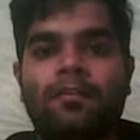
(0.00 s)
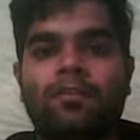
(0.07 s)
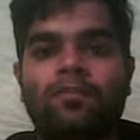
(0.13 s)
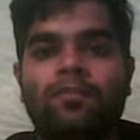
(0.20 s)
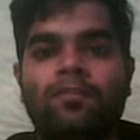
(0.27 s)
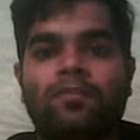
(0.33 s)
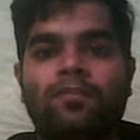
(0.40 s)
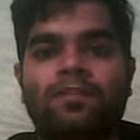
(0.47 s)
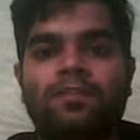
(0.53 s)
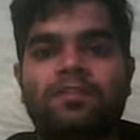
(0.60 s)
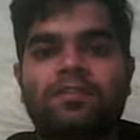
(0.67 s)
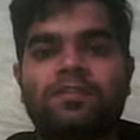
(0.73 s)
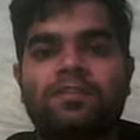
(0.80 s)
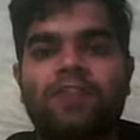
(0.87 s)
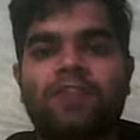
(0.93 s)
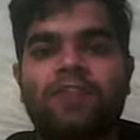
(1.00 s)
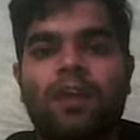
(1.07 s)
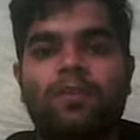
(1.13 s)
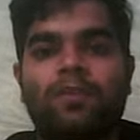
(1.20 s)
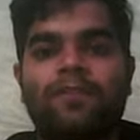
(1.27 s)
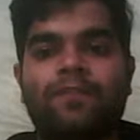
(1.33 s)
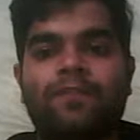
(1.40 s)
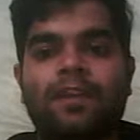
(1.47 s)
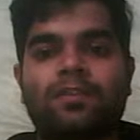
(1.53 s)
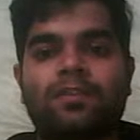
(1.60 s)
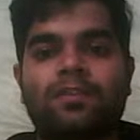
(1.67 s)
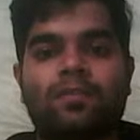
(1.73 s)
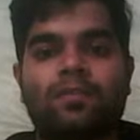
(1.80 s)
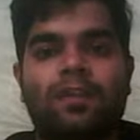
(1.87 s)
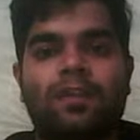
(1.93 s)
So this is a shadow effect.
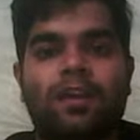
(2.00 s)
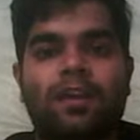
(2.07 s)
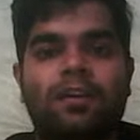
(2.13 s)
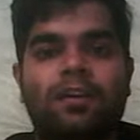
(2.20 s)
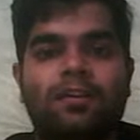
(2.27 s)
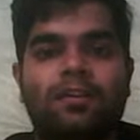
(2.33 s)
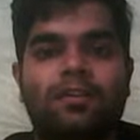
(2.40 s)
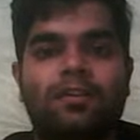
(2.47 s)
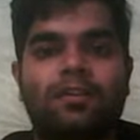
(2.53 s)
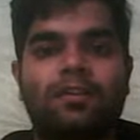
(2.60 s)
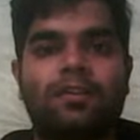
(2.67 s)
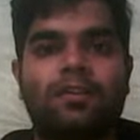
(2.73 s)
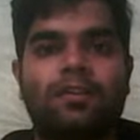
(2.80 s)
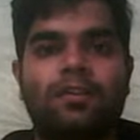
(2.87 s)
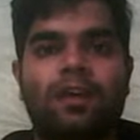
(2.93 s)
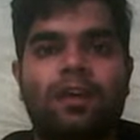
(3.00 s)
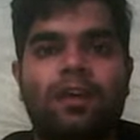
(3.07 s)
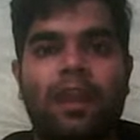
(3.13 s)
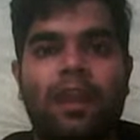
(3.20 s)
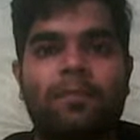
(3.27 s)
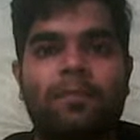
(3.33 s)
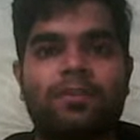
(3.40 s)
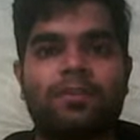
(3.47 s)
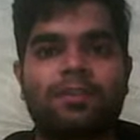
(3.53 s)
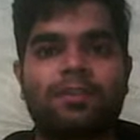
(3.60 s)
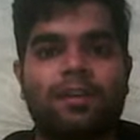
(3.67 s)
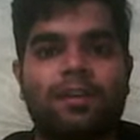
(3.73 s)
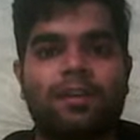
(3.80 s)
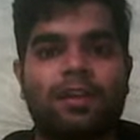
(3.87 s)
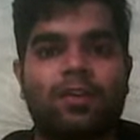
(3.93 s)
Okay, and I'm just
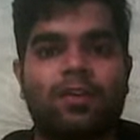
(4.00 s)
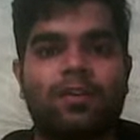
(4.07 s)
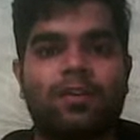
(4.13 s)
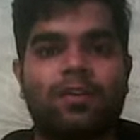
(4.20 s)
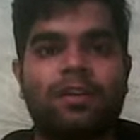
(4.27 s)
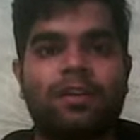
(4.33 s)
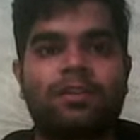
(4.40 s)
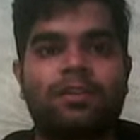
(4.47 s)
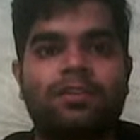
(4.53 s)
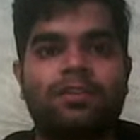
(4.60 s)
clicking on it.